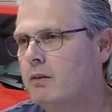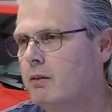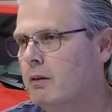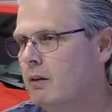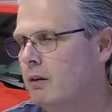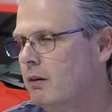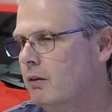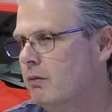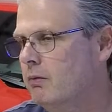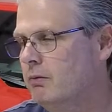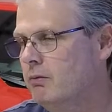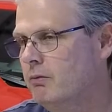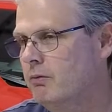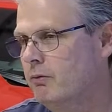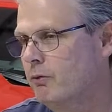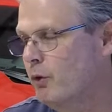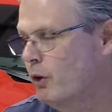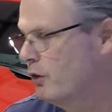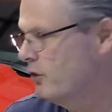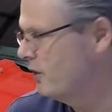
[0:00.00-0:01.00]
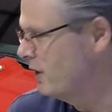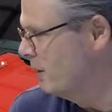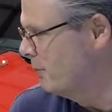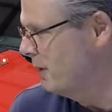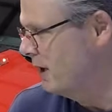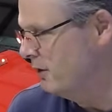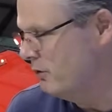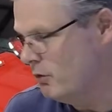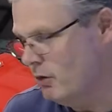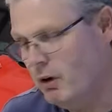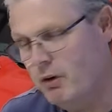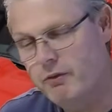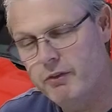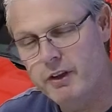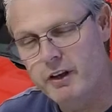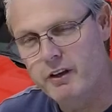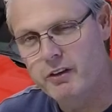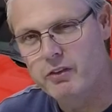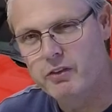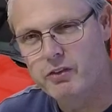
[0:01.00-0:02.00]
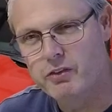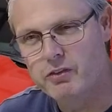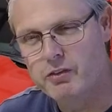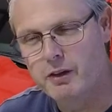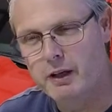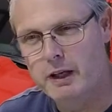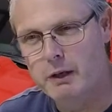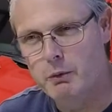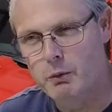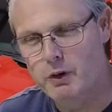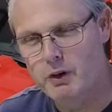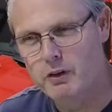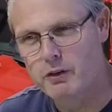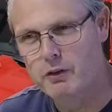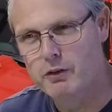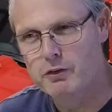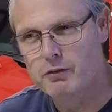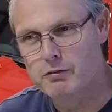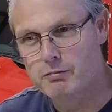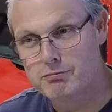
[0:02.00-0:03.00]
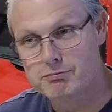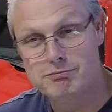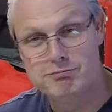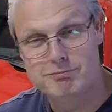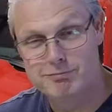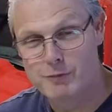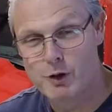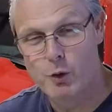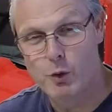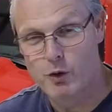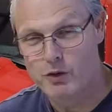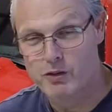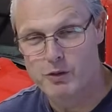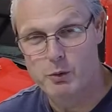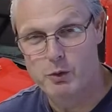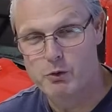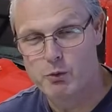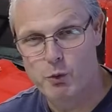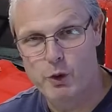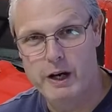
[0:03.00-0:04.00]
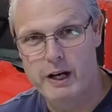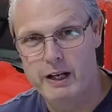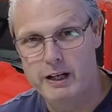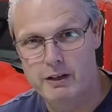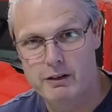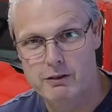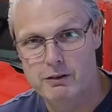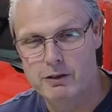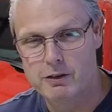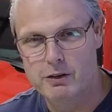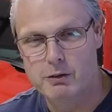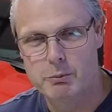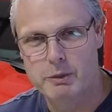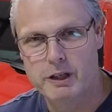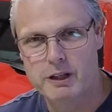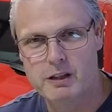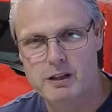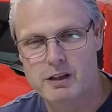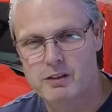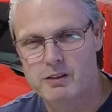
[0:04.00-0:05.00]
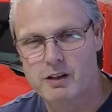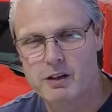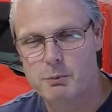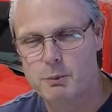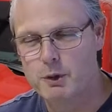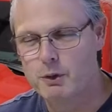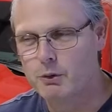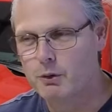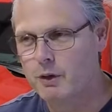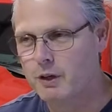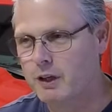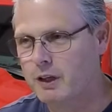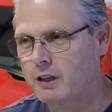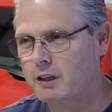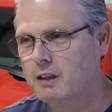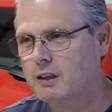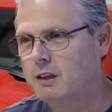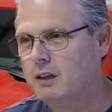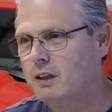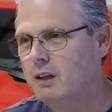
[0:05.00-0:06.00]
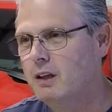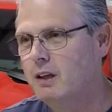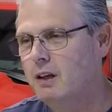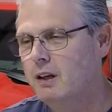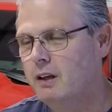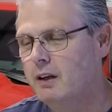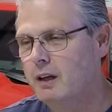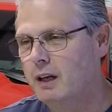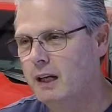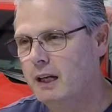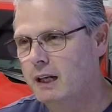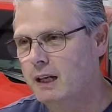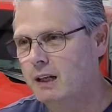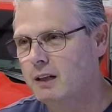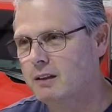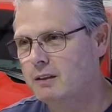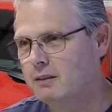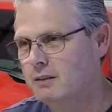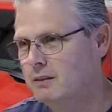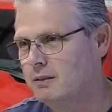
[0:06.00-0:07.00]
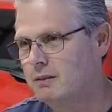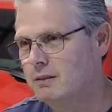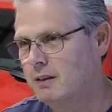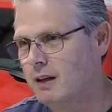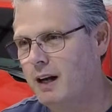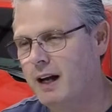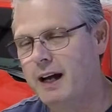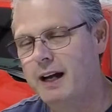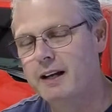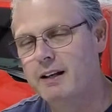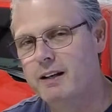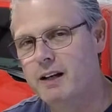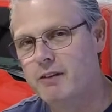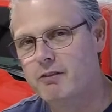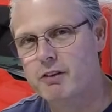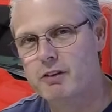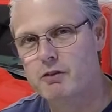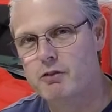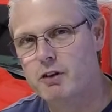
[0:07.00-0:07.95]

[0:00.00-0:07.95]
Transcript: So first time I drove this, it was, of course it was raining a little bit because I'm in Oregon, and I had never